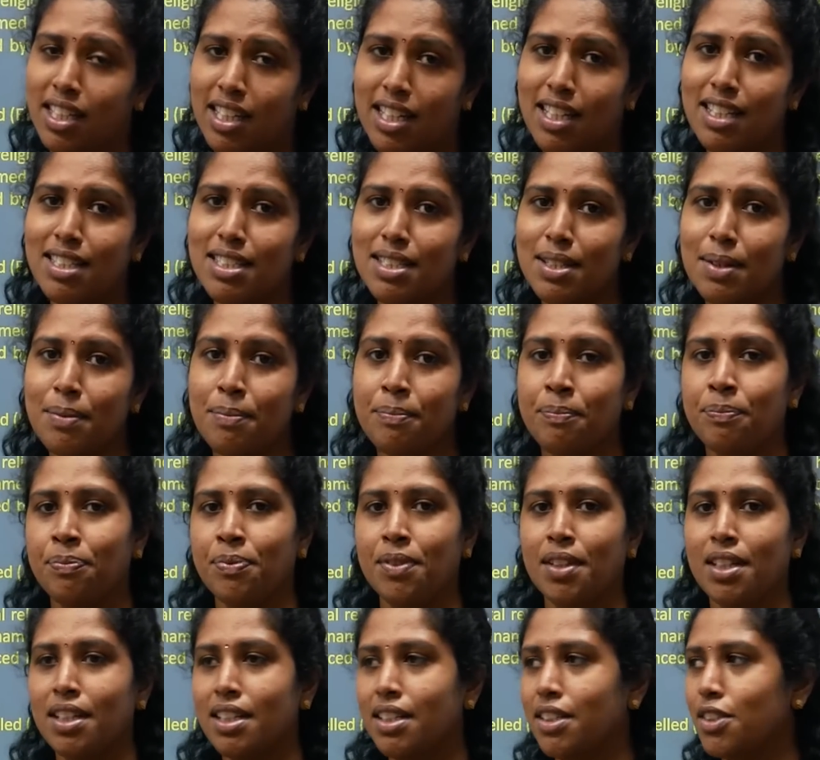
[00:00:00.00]
Yes,
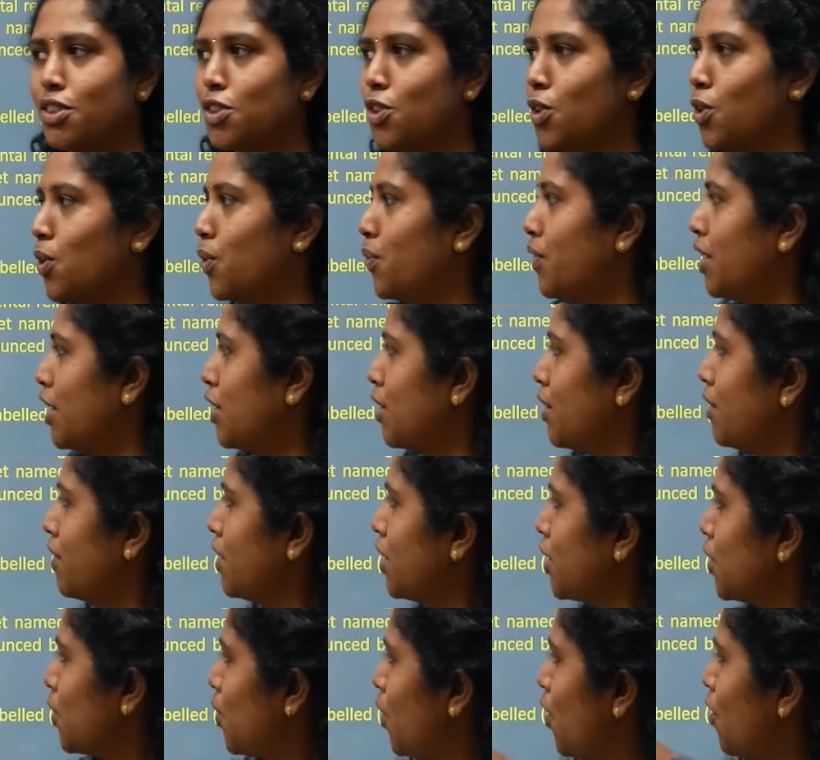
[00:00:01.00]
so whenever
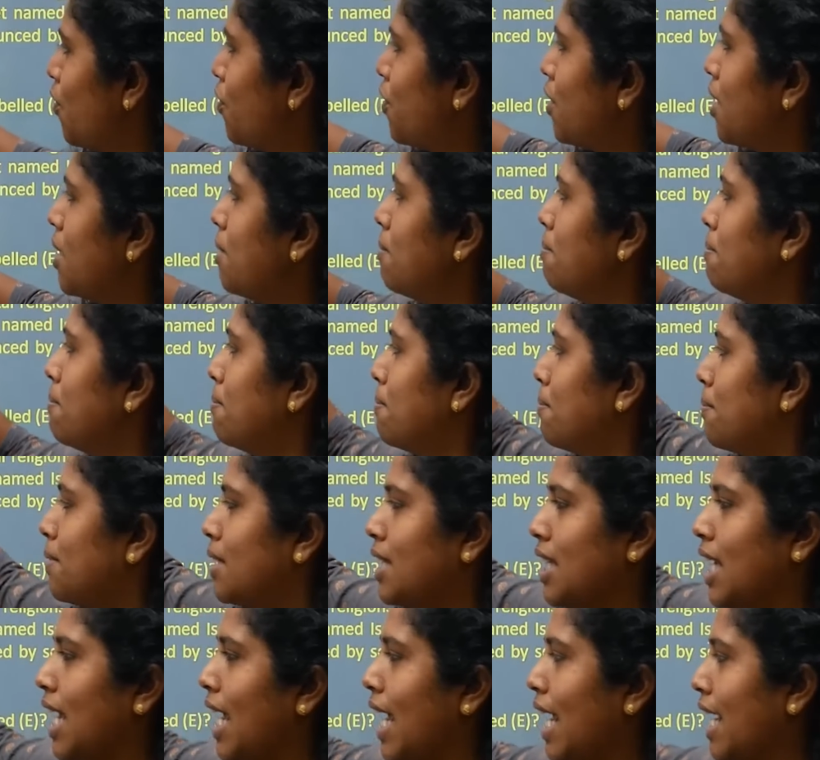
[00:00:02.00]
you go from
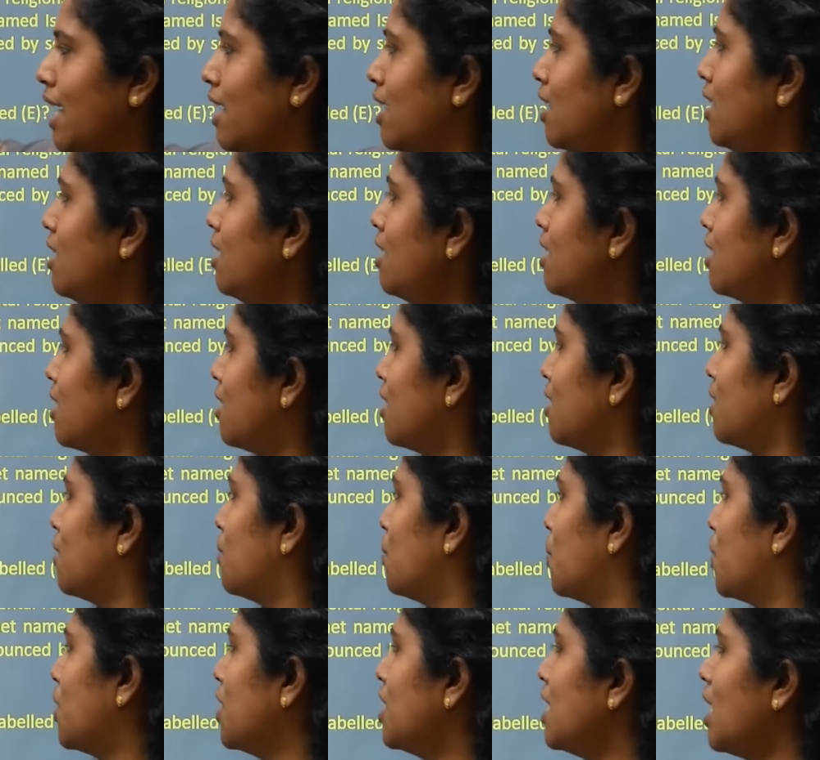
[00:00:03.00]
the end,
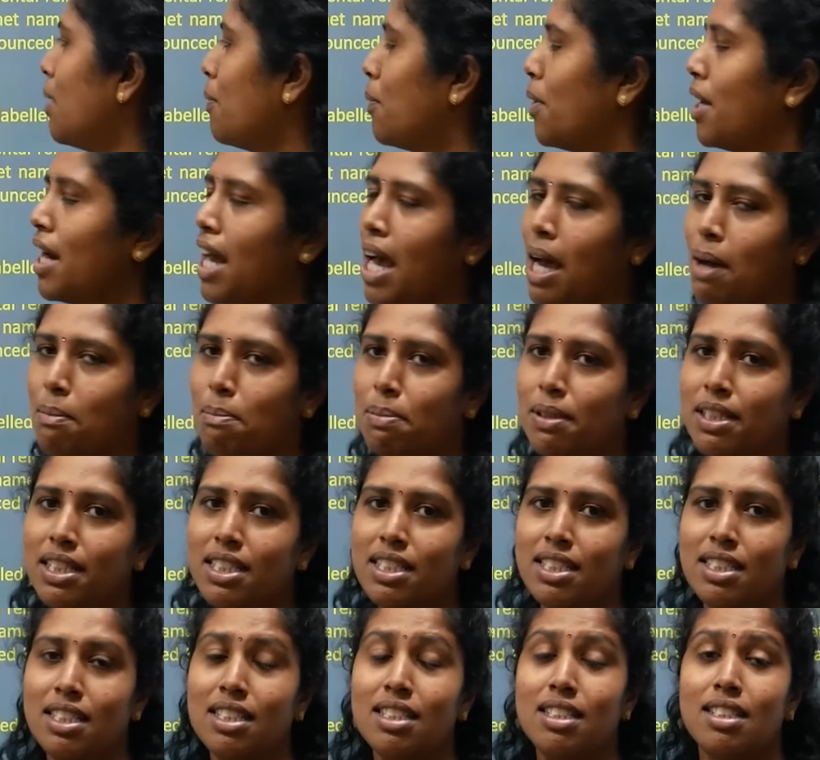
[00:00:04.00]
what happens
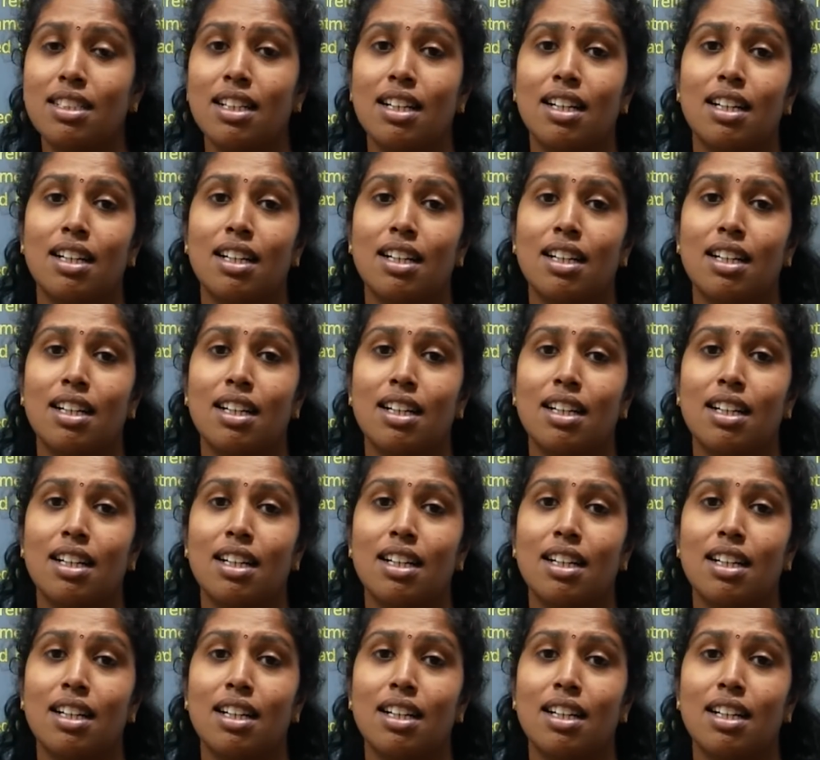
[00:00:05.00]
is